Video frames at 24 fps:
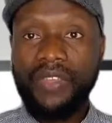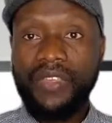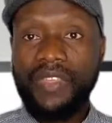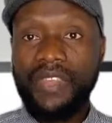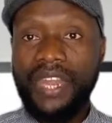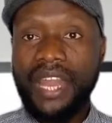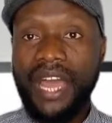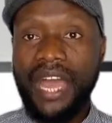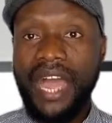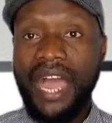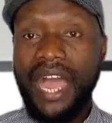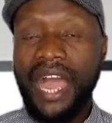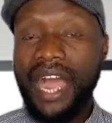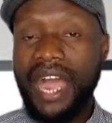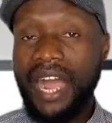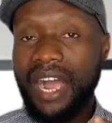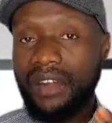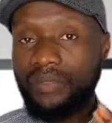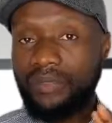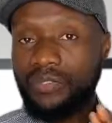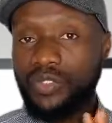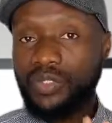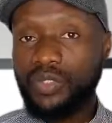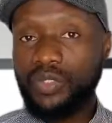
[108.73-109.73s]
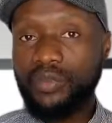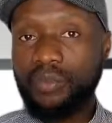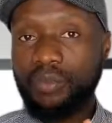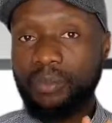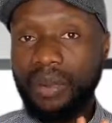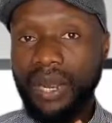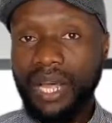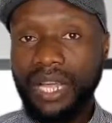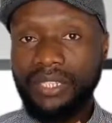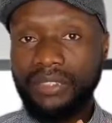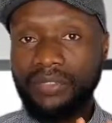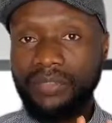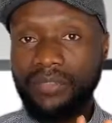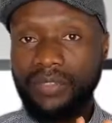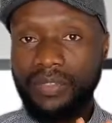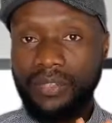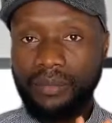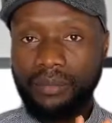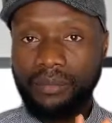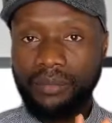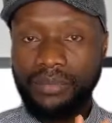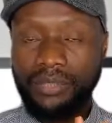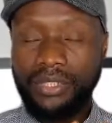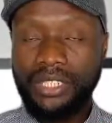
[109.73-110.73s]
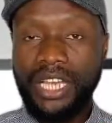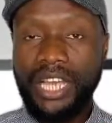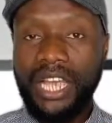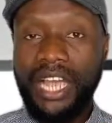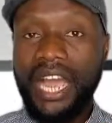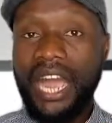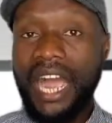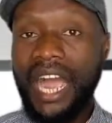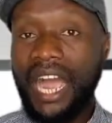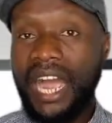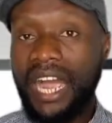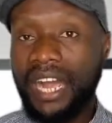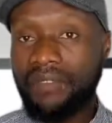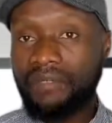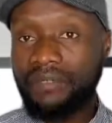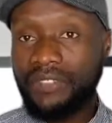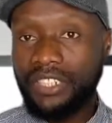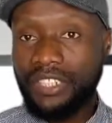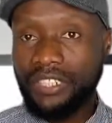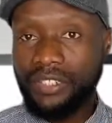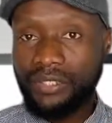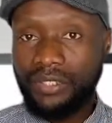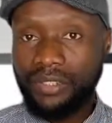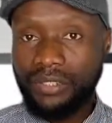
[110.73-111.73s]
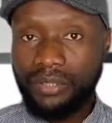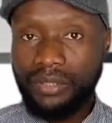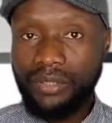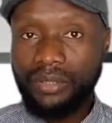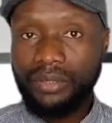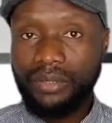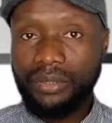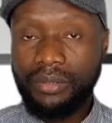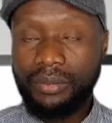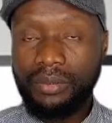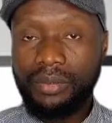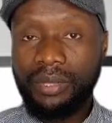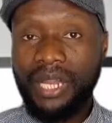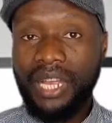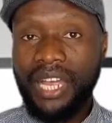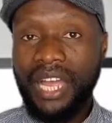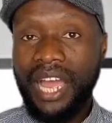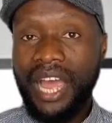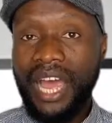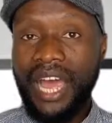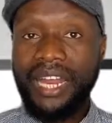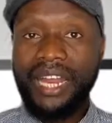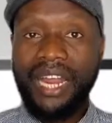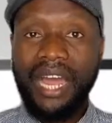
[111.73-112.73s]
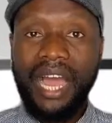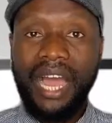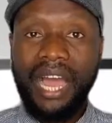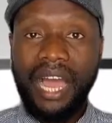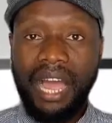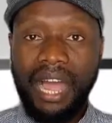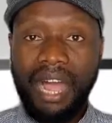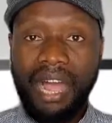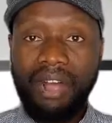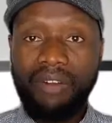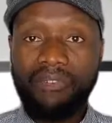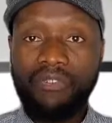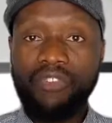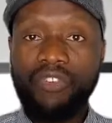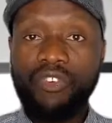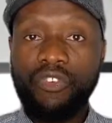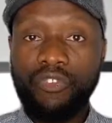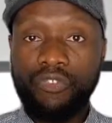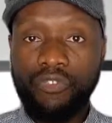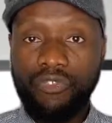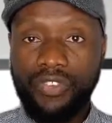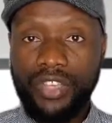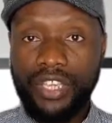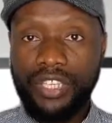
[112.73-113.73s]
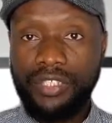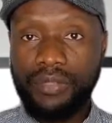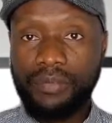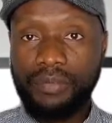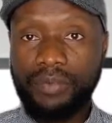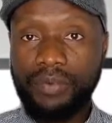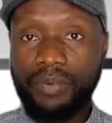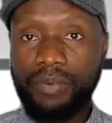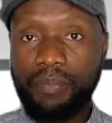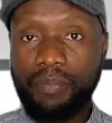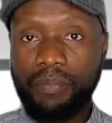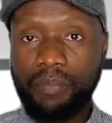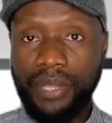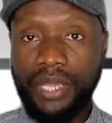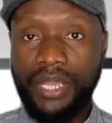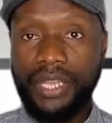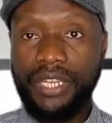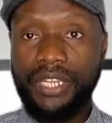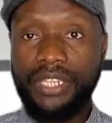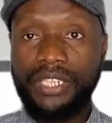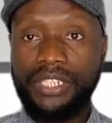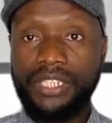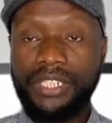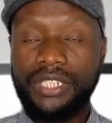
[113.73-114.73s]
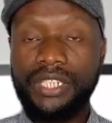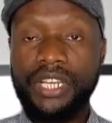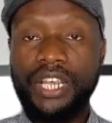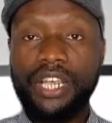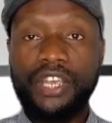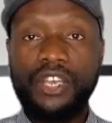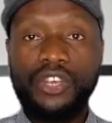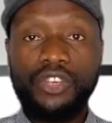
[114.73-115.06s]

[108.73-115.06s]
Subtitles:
Now, I have two platforms. I have YouTube and I have Facebook page.